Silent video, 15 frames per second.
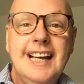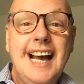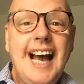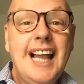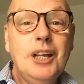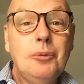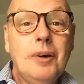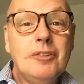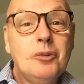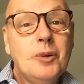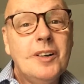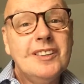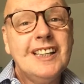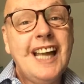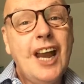Hello
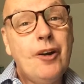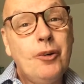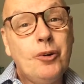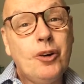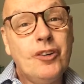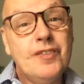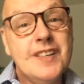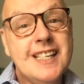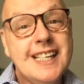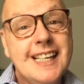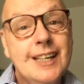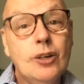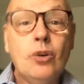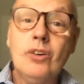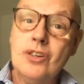everyone, Ceri Griffiths
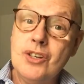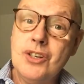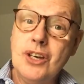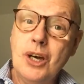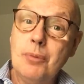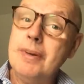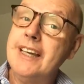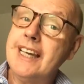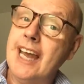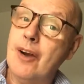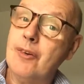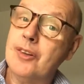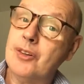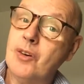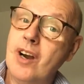here, or as you know me,
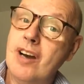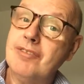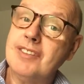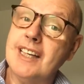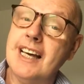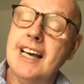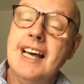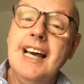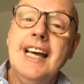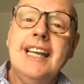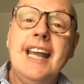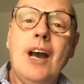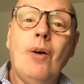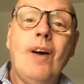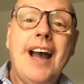Ceri the Crafter.
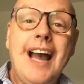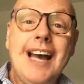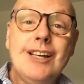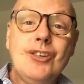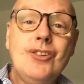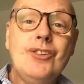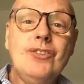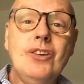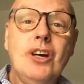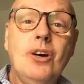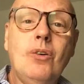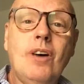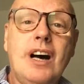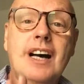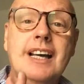Now, as you
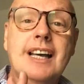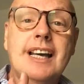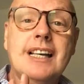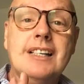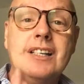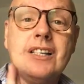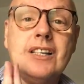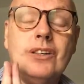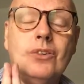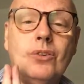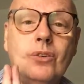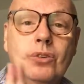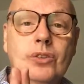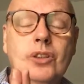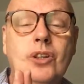know, I answer
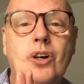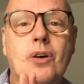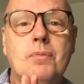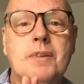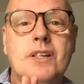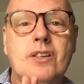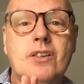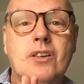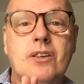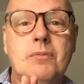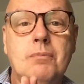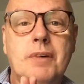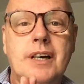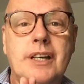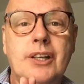all the comments on
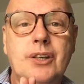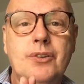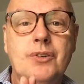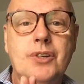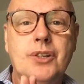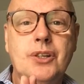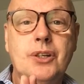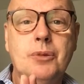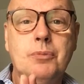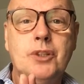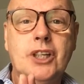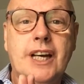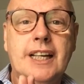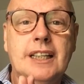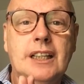my YouTube
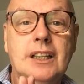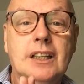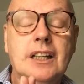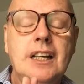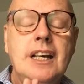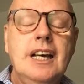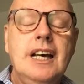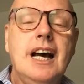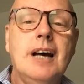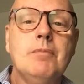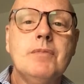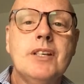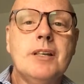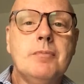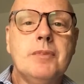channel.
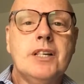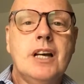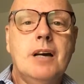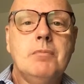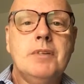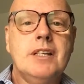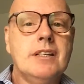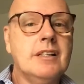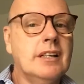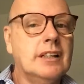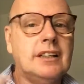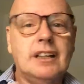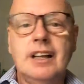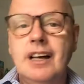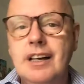Sometimes it's a
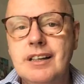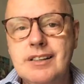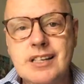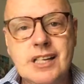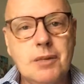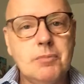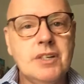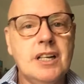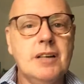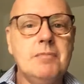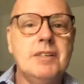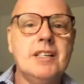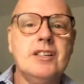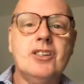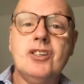little heart,
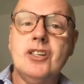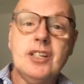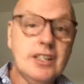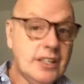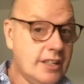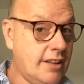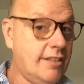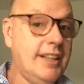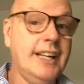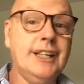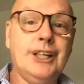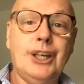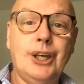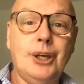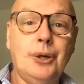sometimes it's just a
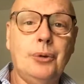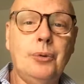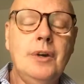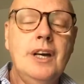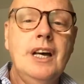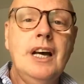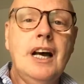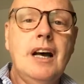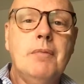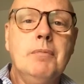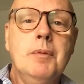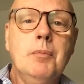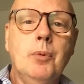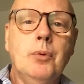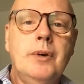thank you. The
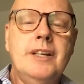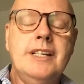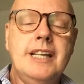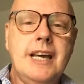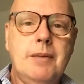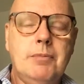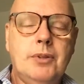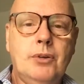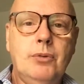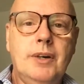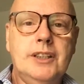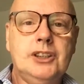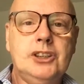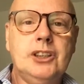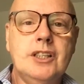more in-depth
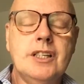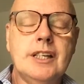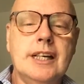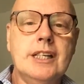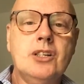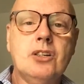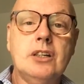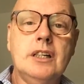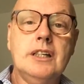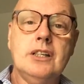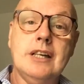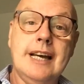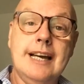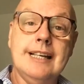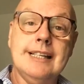questions I try
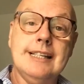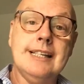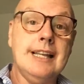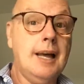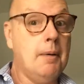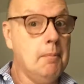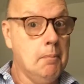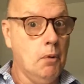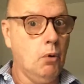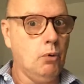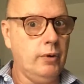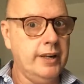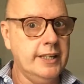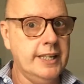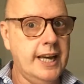to answer more
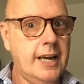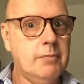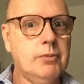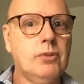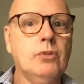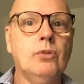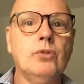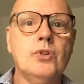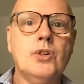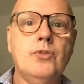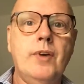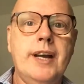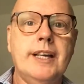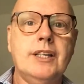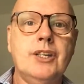in-depth or
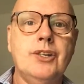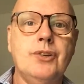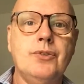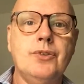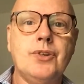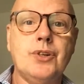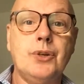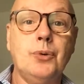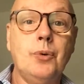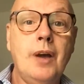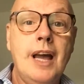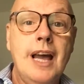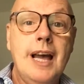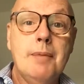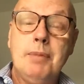direct you to
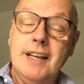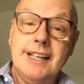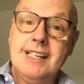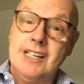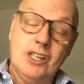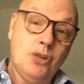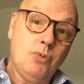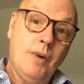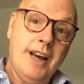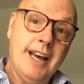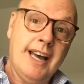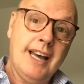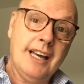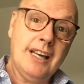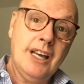places
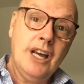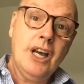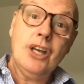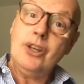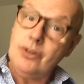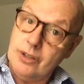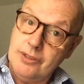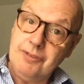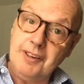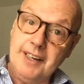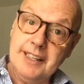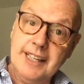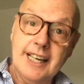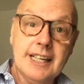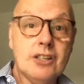where you could find
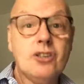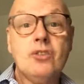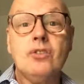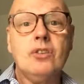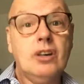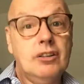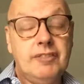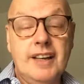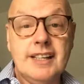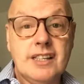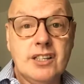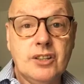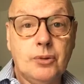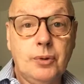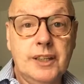the answer or I've
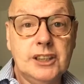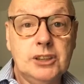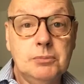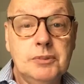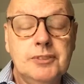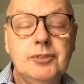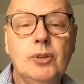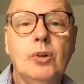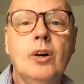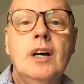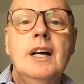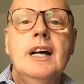answered the question before.